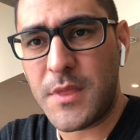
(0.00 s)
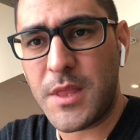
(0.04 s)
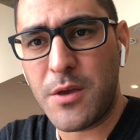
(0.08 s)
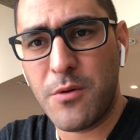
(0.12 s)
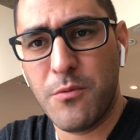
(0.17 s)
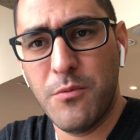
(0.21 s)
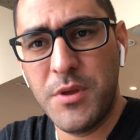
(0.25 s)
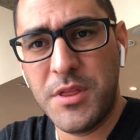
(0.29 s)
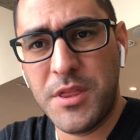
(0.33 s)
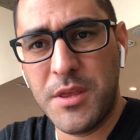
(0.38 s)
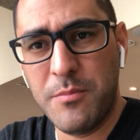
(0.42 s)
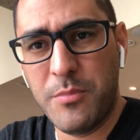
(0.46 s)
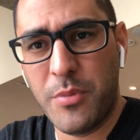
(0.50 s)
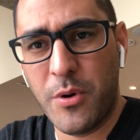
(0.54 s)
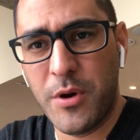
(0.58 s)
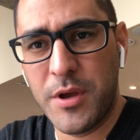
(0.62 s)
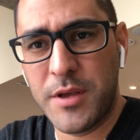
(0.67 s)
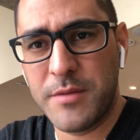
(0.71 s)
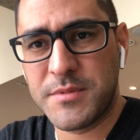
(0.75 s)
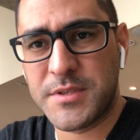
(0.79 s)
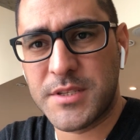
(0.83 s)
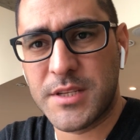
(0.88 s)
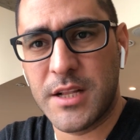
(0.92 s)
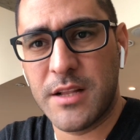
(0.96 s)
with the boy
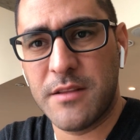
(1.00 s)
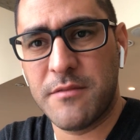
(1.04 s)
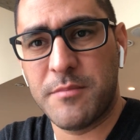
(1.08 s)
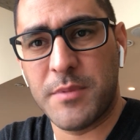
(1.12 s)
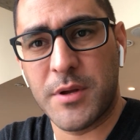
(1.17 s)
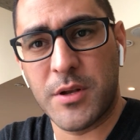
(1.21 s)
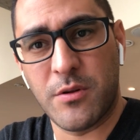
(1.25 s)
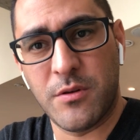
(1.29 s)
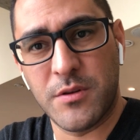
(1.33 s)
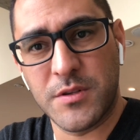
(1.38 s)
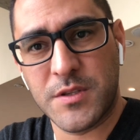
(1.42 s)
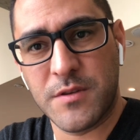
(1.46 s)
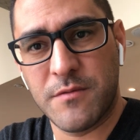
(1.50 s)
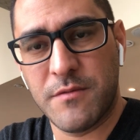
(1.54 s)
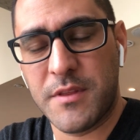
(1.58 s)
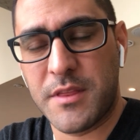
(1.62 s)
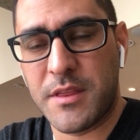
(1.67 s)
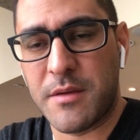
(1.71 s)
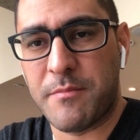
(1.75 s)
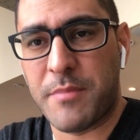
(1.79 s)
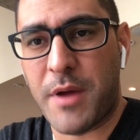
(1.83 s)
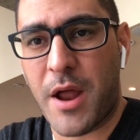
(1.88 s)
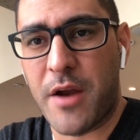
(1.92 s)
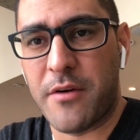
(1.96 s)
himself, but also with
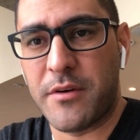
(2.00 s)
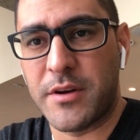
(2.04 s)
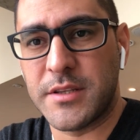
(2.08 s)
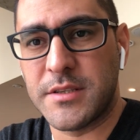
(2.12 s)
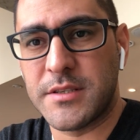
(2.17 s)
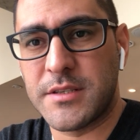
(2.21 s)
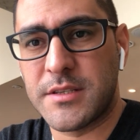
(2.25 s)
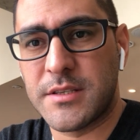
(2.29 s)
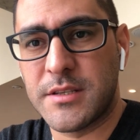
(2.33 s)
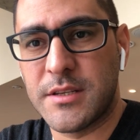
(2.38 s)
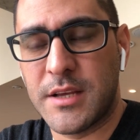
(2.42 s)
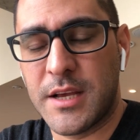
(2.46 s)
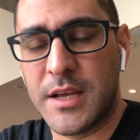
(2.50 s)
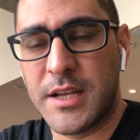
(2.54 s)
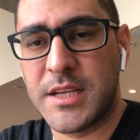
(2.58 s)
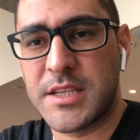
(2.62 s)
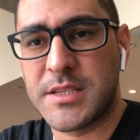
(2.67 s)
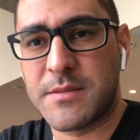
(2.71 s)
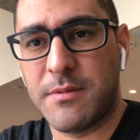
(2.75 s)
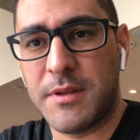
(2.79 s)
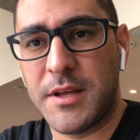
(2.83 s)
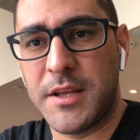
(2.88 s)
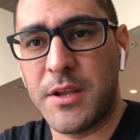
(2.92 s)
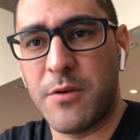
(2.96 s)
the parents, and
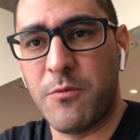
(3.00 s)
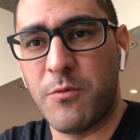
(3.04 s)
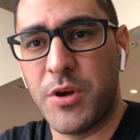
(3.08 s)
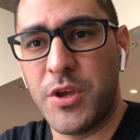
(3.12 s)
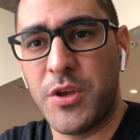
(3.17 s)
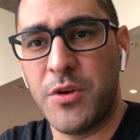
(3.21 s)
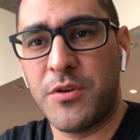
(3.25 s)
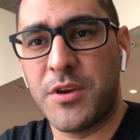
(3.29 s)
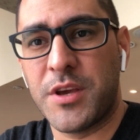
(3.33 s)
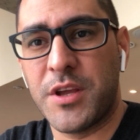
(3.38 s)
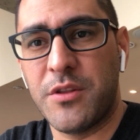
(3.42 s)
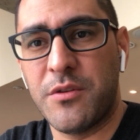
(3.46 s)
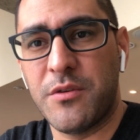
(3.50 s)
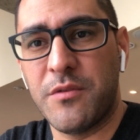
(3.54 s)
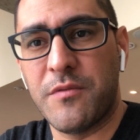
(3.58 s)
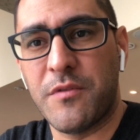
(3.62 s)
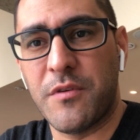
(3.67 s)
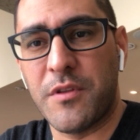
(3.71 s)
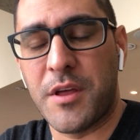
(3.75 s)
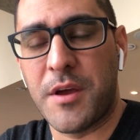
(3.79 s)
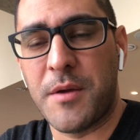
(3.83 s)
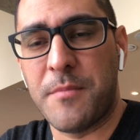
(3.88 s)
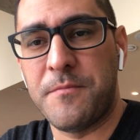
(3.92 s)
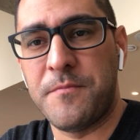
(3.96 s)
explain them what you can do
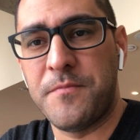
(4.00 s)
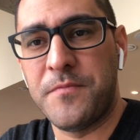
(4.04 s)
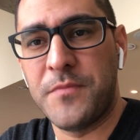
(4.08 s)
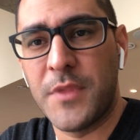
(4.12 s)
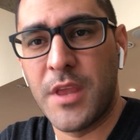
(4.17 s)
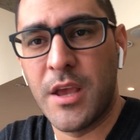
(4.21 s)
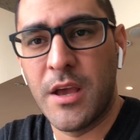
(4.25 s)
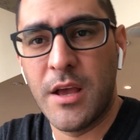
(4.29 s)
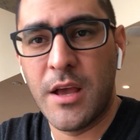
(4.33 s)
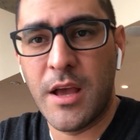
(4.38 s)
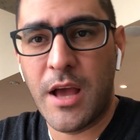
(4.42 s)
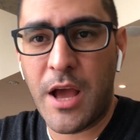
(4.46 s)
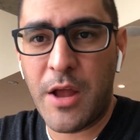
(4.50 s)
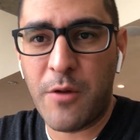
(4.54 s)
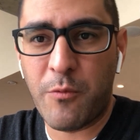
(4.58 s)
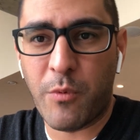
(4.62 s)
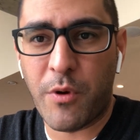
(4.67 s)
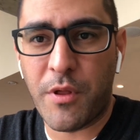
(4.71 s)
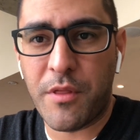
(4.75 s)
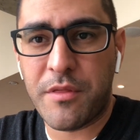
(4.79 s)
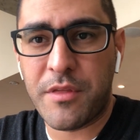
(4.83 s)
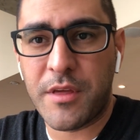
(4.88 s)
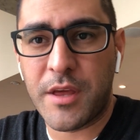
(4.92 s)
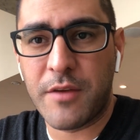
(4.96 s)
for them. And
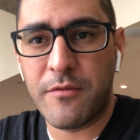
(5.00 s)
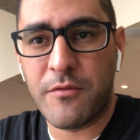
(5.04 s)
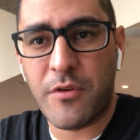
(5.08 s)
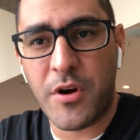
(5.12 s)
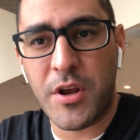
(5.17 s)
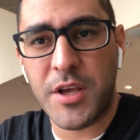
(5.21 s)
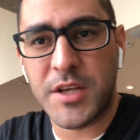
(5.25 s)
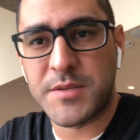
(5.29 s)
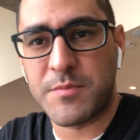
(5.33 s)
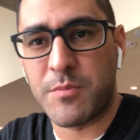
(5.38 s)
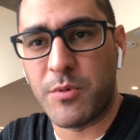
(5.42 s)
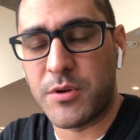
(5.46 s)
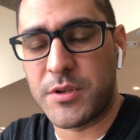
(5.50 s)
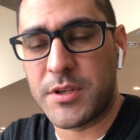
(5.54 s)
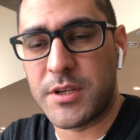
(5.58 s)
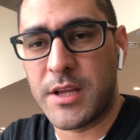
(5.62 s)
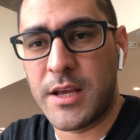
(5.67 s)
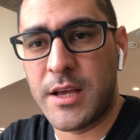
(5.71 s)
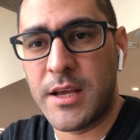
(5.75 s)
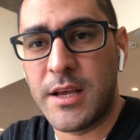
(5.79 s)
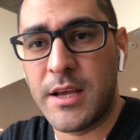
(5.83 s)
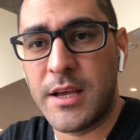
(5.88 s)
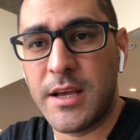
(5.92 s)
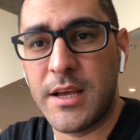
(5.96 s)
one thing very
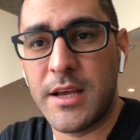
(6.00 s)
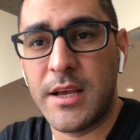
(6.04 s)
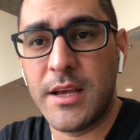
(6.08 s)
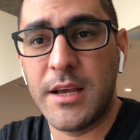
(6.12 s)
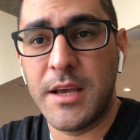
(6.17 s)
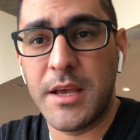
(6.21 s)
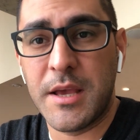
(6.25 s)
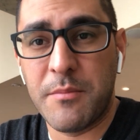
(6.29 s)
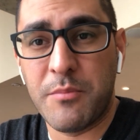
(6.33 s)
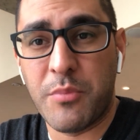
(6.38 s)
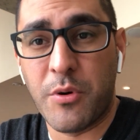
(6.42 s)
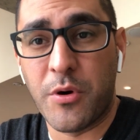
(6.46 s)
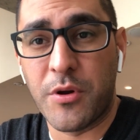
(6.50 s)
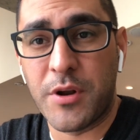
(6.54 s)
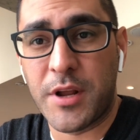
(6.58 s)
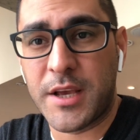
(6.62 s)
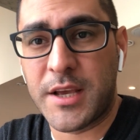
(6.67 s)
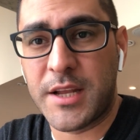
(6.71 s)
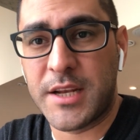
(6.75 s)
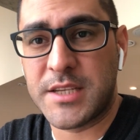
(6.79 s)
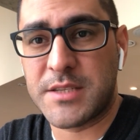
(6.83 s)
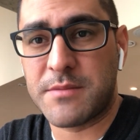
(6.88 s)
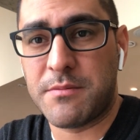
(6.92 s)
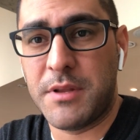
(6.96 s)
important I
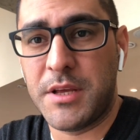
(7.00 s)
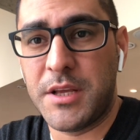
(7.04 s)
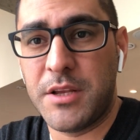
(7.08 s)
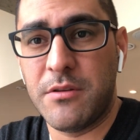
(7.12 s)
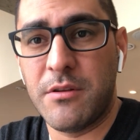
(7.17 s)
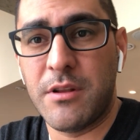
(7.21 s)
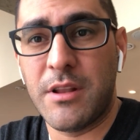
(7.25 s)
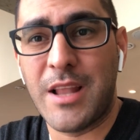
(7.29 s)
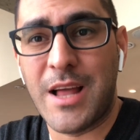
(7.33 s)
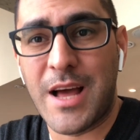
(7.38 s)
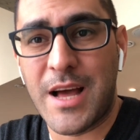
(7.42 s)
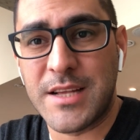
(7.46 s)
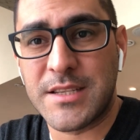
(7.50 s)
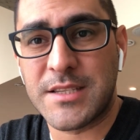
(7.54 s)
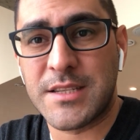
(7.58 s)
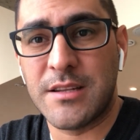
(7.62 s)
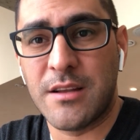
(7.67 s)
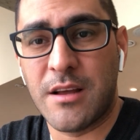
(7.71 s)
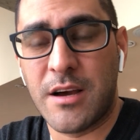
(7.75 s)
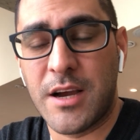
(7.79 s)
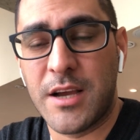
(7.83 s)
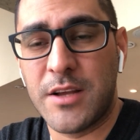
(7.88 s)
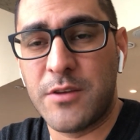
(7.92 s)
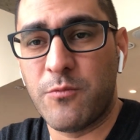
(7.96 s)
can explain you last
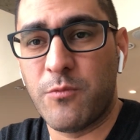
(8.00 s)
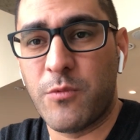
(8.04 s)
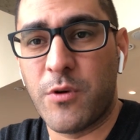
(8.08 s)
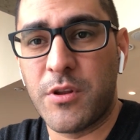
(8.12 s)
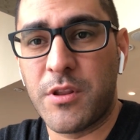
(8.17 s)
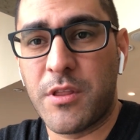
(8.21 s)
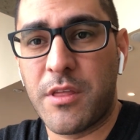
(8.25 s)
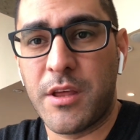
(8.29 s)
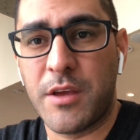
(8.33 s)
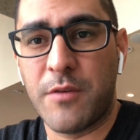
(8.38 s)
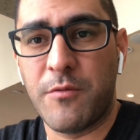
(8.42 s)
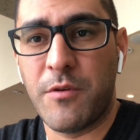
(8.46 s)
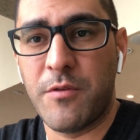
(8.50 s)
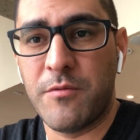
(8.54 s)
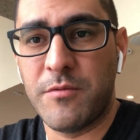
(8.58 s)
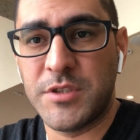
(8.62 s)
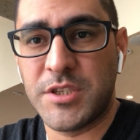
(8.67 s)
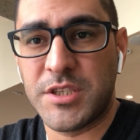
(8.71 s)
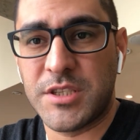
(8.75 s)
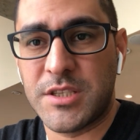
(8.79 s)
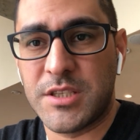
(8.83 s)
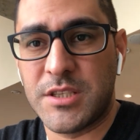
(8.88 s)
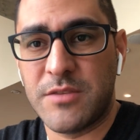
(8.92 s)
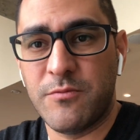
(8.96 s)
night, one thing
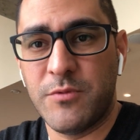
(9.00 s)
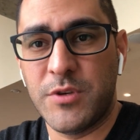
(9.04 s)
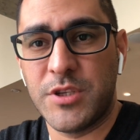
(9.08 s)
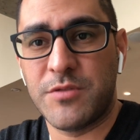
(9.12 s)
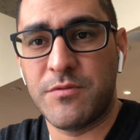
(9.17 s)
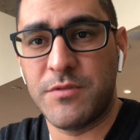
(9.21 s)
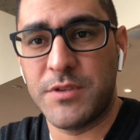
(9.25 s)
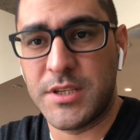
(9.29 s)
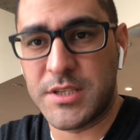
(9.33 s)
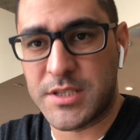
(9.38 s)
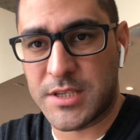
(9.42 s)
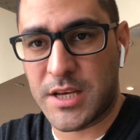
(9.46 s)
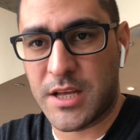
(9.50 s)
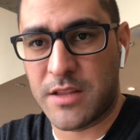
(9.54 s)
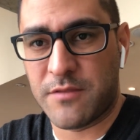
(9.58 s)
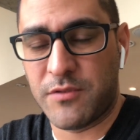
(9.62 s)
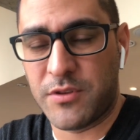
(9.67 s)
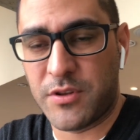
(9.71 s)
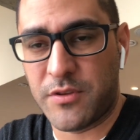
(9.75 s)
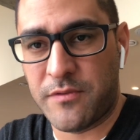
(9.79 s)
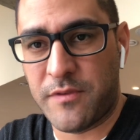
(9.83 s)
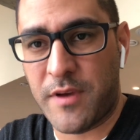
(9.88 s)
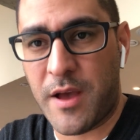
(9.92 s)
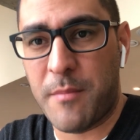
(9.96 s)
which we discussed
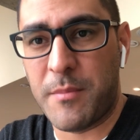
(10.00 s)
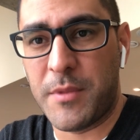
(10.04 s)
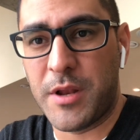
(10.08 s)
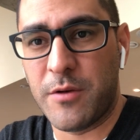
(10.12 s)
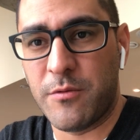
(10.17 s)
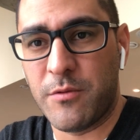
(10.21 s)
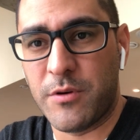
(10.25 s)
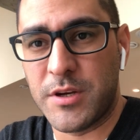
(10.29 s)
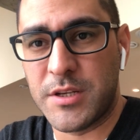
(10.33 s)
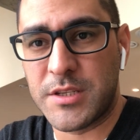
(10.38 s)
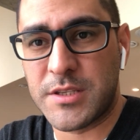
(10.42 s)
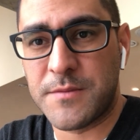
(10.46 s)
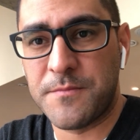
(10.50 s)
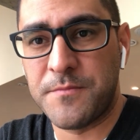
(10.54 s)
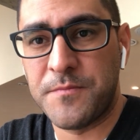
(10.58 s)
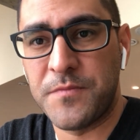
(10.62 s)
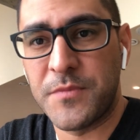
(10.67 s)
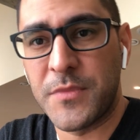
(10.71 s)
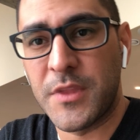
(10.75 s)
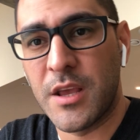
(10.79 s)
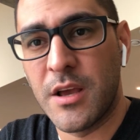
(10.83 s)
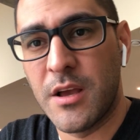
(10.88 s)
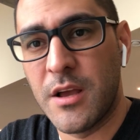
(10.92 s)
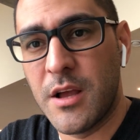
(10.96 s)
with the family was
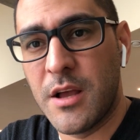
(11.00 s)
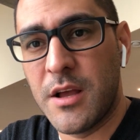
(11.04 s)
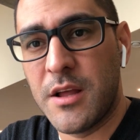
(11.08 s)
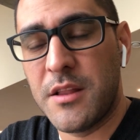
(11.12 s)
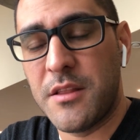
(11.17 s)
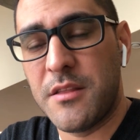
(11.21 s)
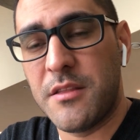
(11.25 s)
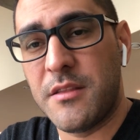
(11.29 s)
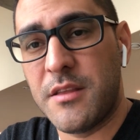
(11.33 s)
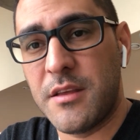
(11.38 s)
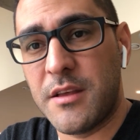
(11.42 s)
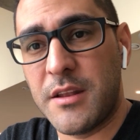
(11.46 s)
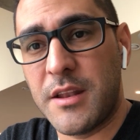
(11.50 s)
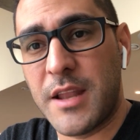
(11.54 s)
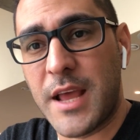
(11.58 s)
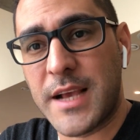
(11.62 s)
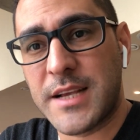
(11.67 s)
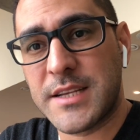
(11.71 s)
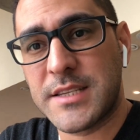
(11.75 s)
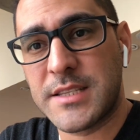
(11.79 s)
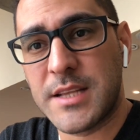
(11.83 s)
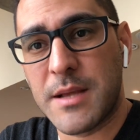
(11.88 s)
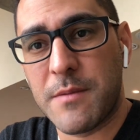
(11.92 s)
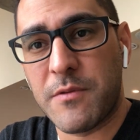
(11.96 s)
the
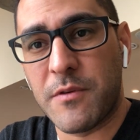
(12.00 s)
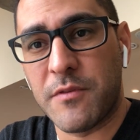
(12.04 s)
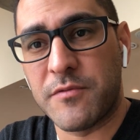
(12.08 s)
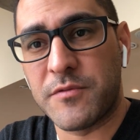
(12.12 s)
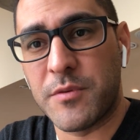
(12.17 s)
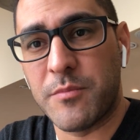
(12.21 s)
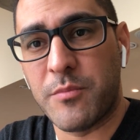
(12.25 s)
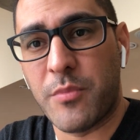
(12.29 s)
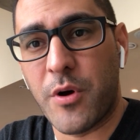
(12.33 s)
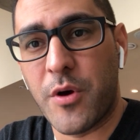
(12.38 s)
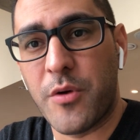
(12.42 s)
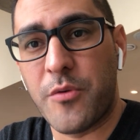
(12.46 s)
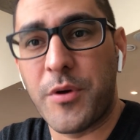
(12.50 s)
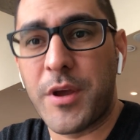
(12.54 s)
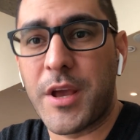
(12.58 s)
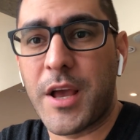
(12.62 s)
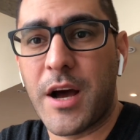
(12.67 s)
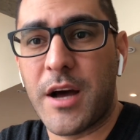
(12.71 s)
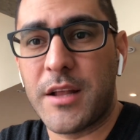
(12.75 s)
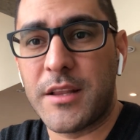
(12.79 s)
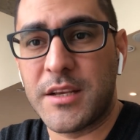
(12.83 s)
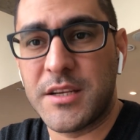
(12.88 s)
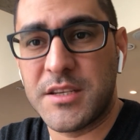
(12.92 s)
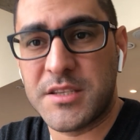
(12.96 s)
next step of the boy
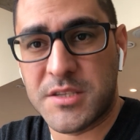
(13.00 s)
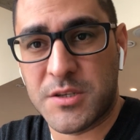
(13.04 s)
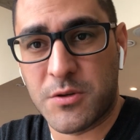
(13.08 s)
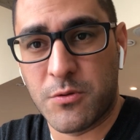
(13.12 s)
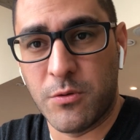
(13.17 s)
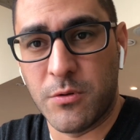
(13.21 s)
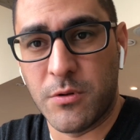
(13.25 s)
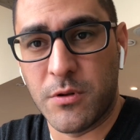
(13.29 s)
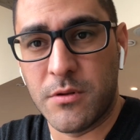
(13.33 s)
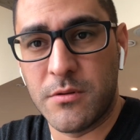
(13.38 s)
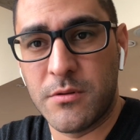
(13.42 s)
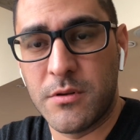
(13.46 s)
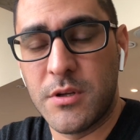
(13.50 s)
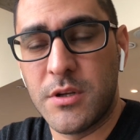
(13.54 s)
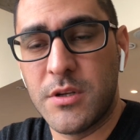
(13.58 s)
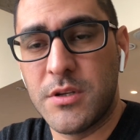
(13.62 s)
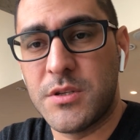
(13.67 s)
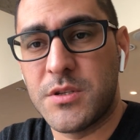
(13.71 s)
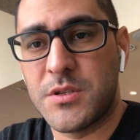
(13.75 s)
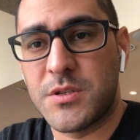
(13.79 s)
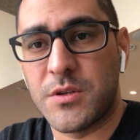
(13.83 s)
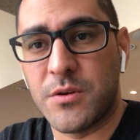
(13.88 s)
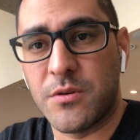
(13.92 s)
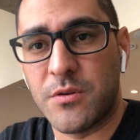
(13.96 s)
regarding a school.
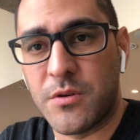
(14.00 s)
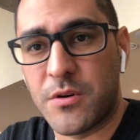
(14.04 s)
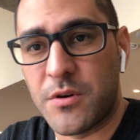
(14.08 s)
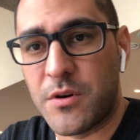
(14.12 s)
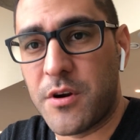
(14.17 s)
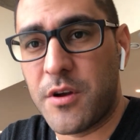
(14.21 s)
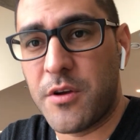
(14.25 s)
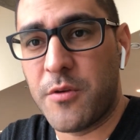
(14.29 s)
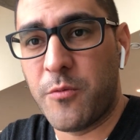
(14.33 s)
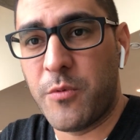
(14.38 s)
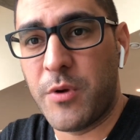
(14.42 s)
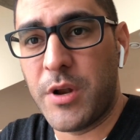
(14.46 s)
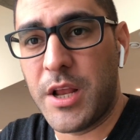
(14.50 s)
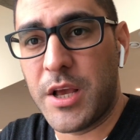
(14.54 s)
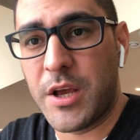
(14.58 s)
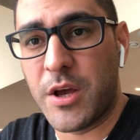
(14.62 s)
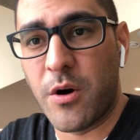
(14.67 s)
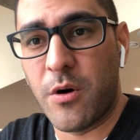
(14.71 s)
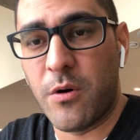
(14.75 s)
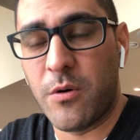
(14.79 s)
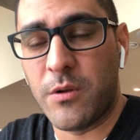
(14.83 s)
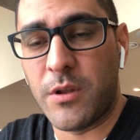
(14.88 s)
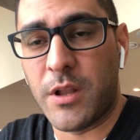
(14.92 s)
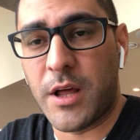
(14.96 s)
So will he
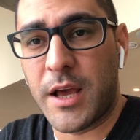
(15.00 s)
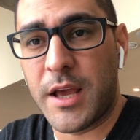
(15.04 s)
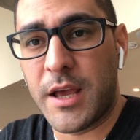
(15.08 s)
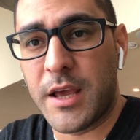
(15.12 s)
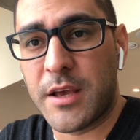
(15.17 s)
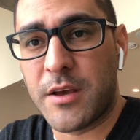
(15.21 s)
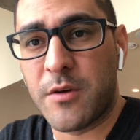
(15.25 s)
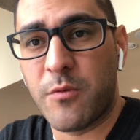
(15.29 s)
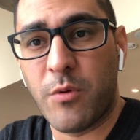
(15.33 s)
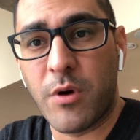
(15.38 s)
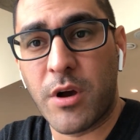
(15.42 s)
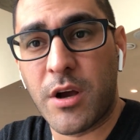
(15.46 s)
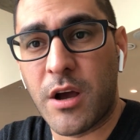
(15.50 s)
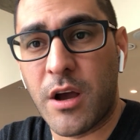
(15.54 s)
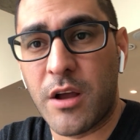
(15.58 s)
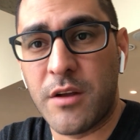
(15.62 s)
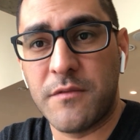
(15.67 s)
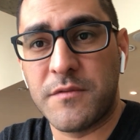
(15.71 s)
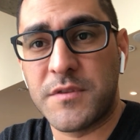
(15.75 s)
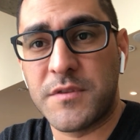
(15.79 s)
go, like, what kind of